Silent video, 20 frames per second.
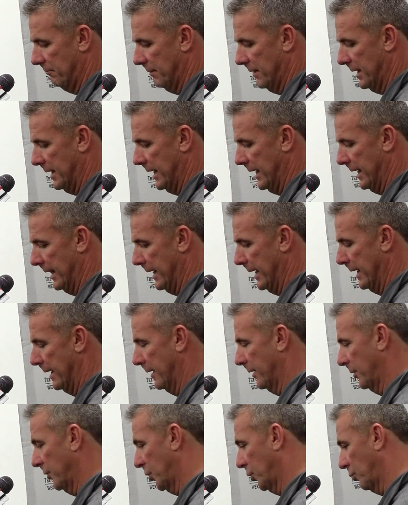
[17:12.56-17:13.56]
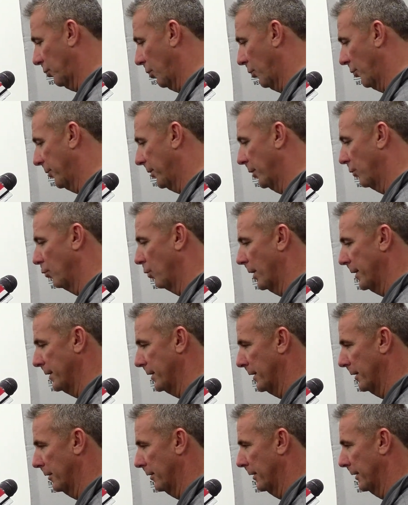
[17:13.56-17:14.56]
And then his growth in 1
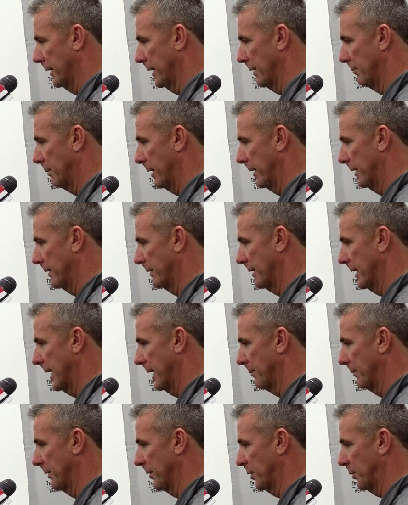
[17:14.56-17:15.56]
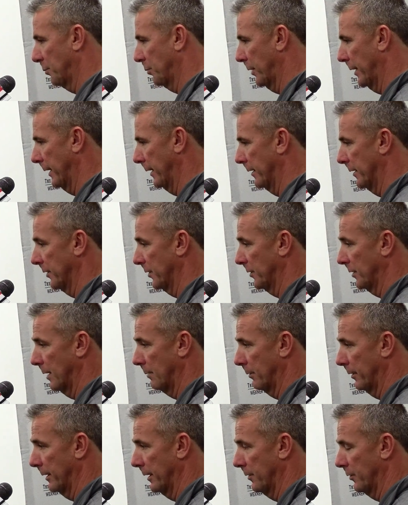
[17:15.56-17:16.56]
year, and then by the time this spring and this
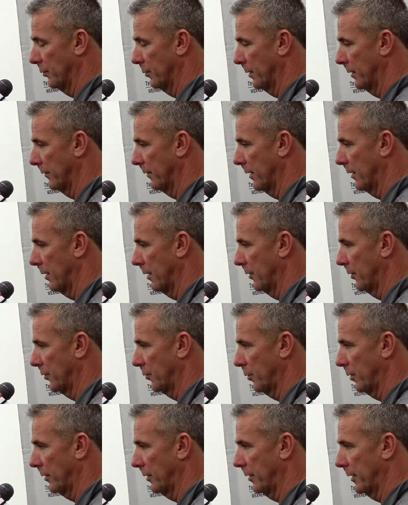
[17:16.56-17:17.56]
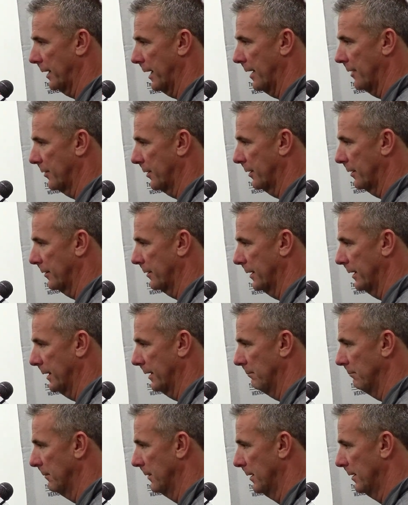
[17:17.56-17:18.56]
summer, he was one of our hardest working guys on the
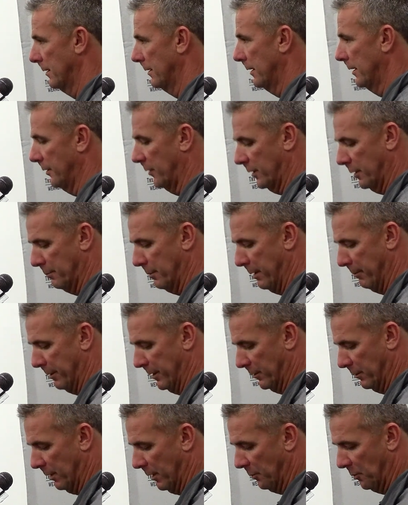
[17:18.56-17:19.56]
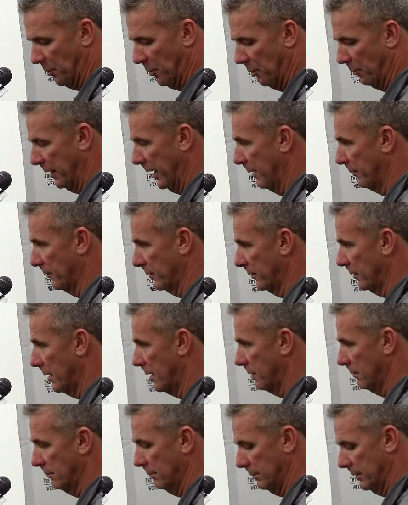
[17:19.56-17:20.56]
team. His commitment to our program is
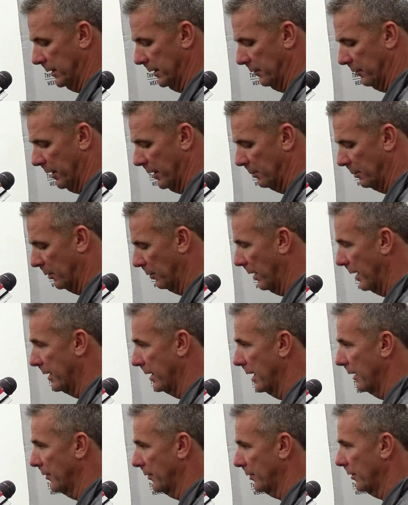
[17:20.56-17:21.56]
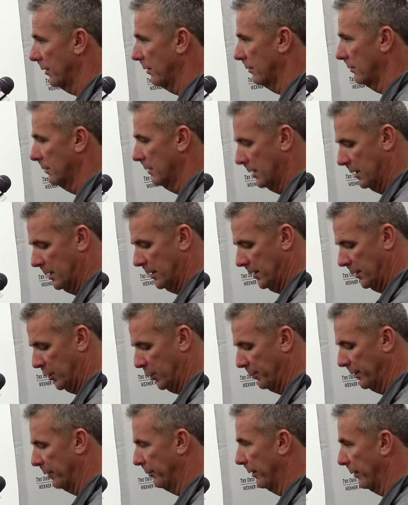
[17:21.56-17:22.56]
incredible right now, so he'll
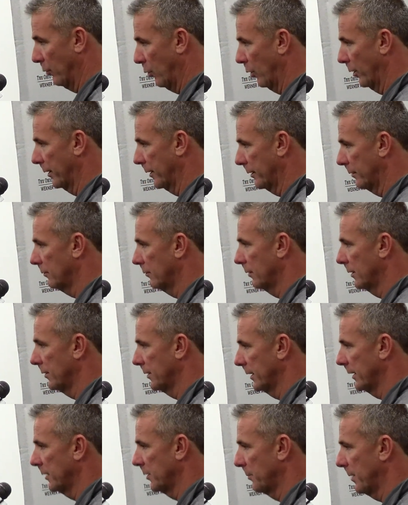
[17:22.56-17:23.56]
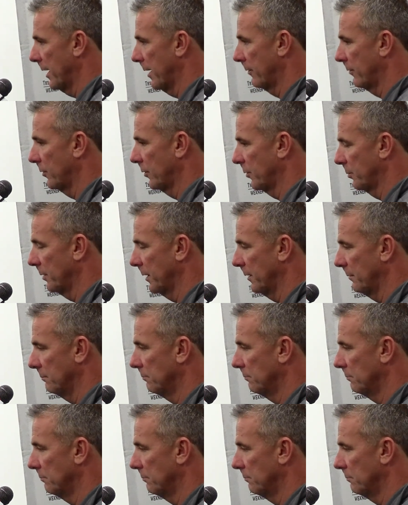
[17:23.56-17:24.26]
be rewarded once he gets back full speed.